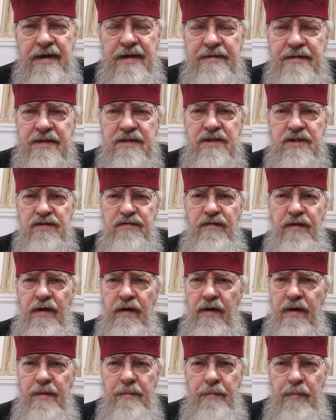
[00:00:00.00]
This is
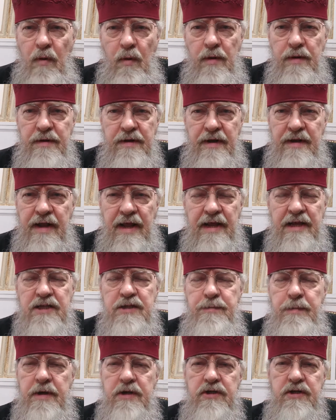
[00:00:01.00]
very important today,
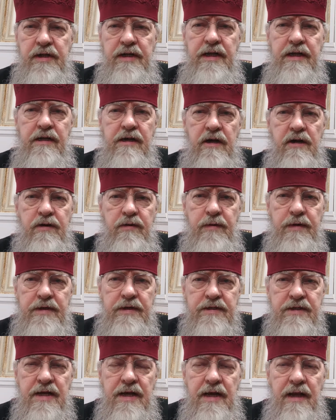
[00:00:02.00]
especially in
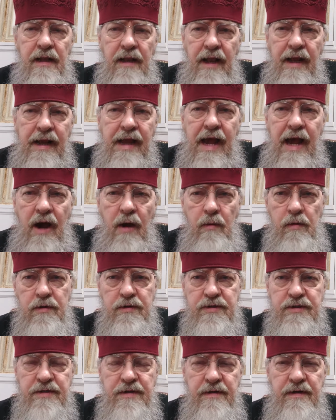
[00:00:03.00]
countries like
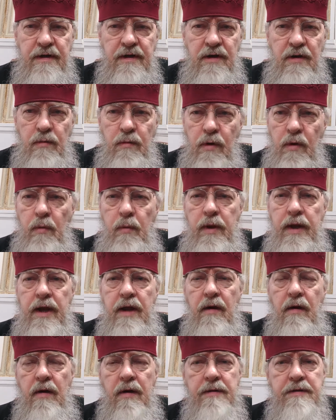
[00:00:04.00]
ours, where we
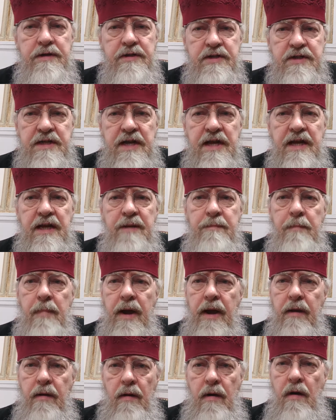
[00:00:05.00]
are a distinct
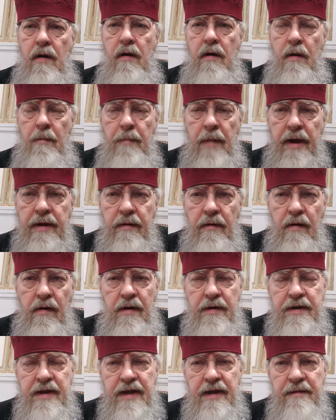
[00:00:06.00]

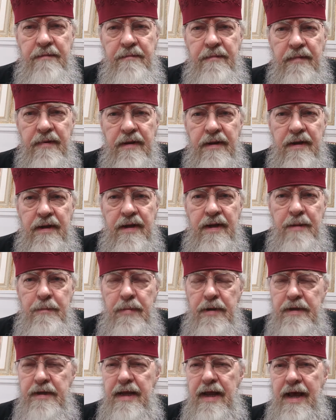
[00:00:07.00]
minority.
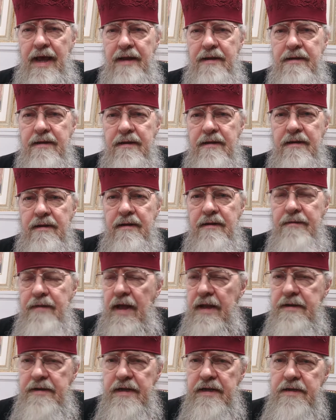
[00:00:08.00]
But yet,
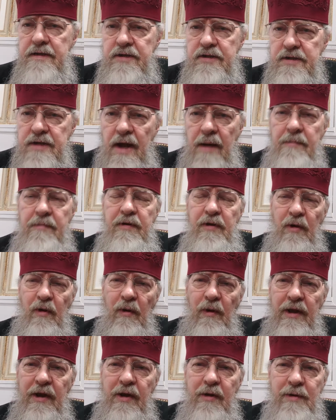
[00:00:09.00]
that didn't stop the
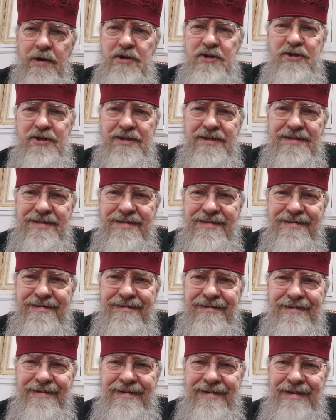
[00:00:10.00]
early Christians.
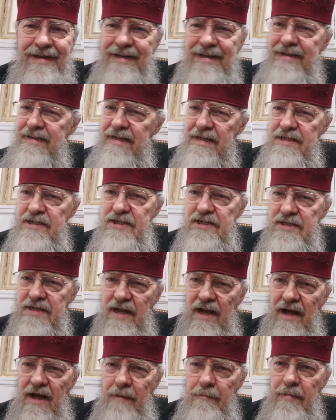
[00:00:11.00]
It didn't
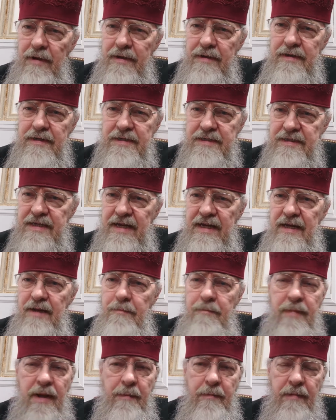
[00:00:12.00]
stop St.
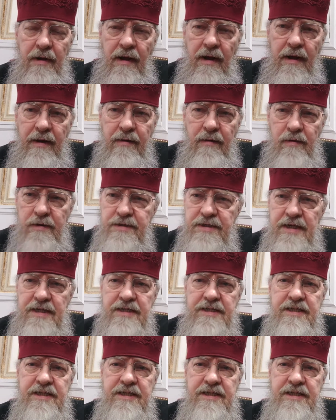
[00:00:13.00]
Memnon or St.